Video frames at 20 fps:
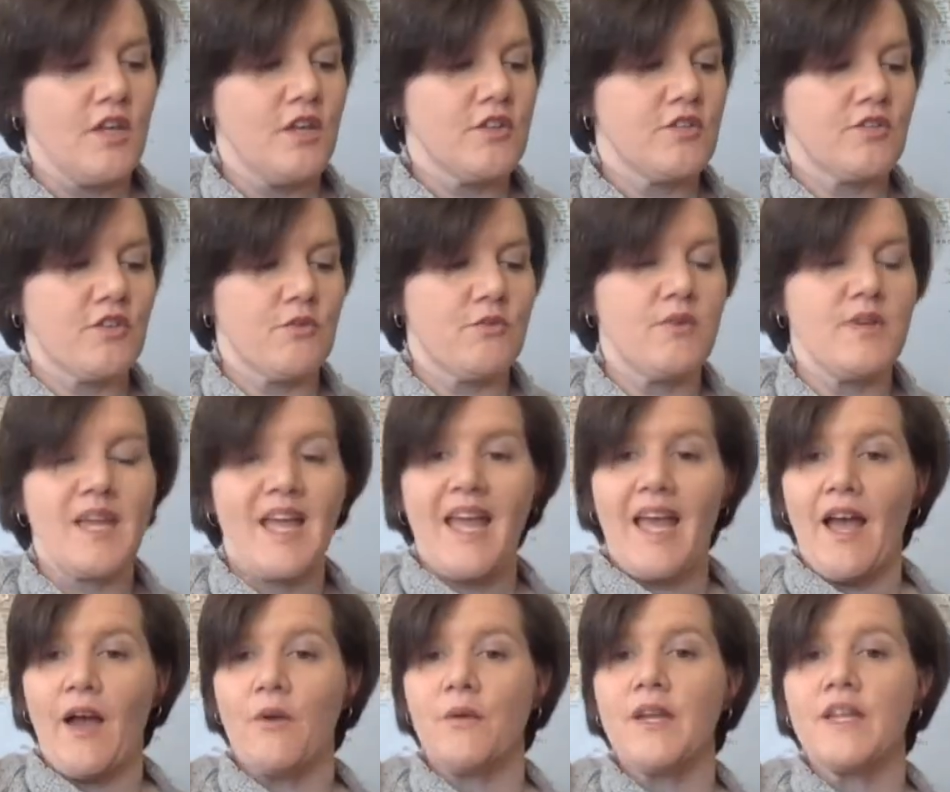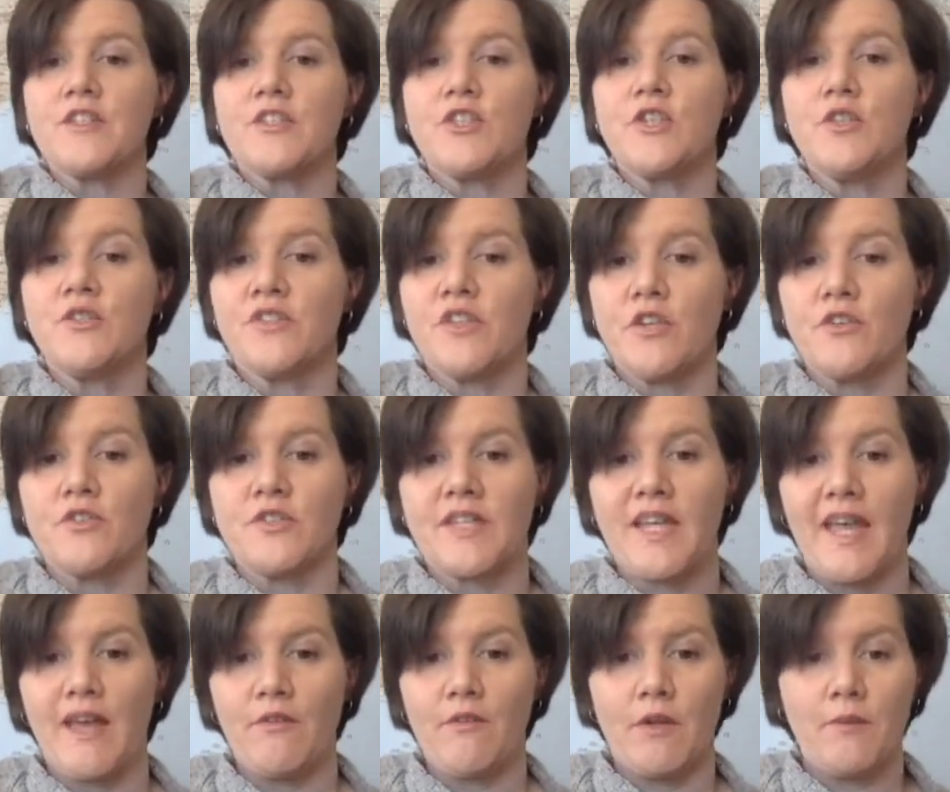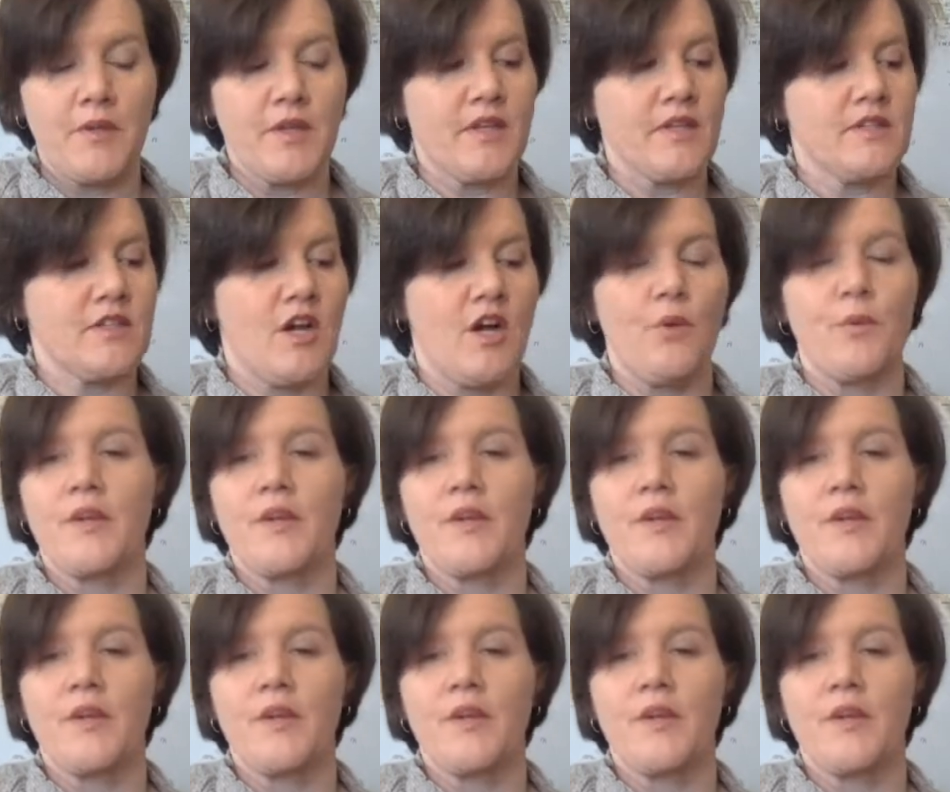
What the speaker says: So now let's use those to count up the guitar.